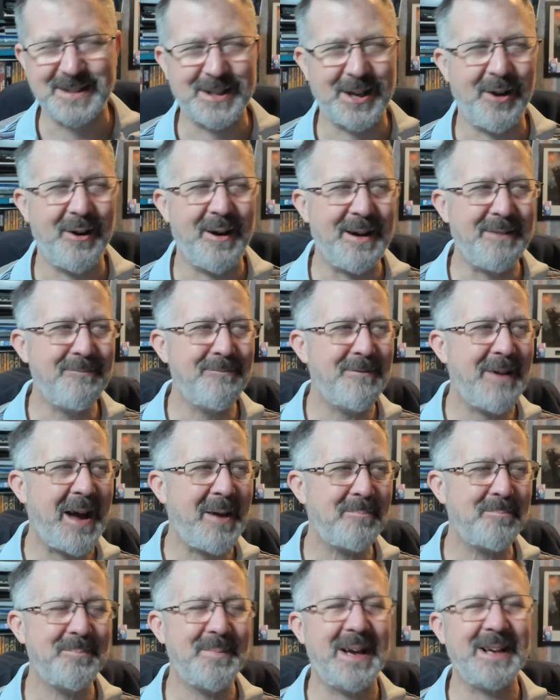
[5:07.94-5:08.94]
so I
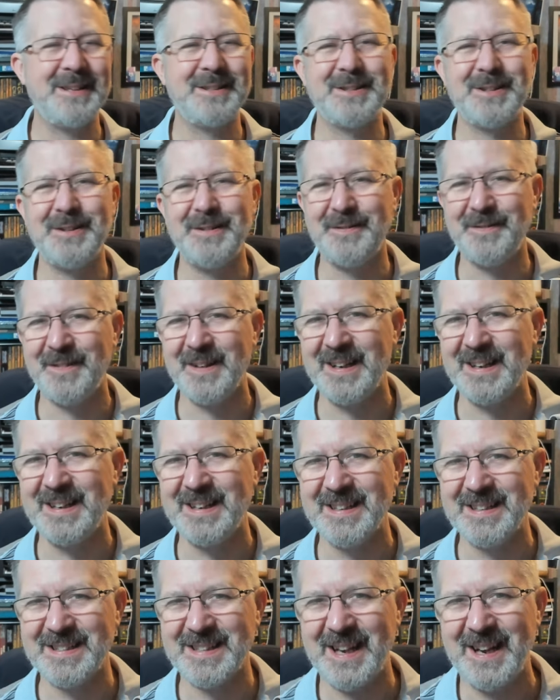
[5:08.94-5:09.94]
wrapped my two
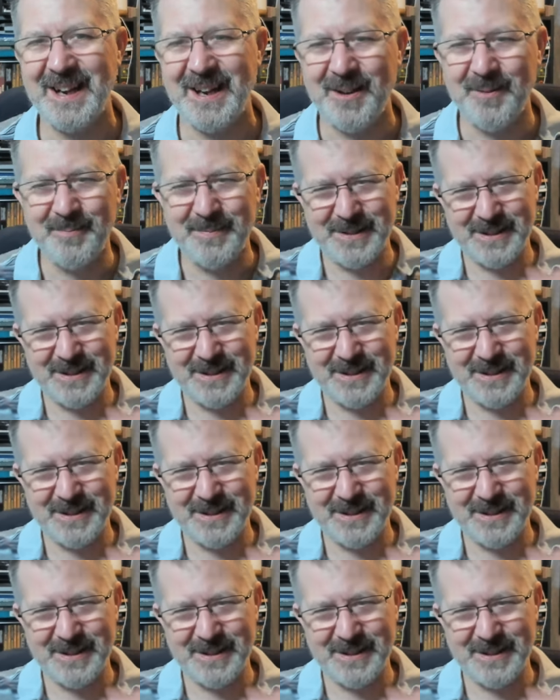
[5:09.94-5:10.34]
fingers up.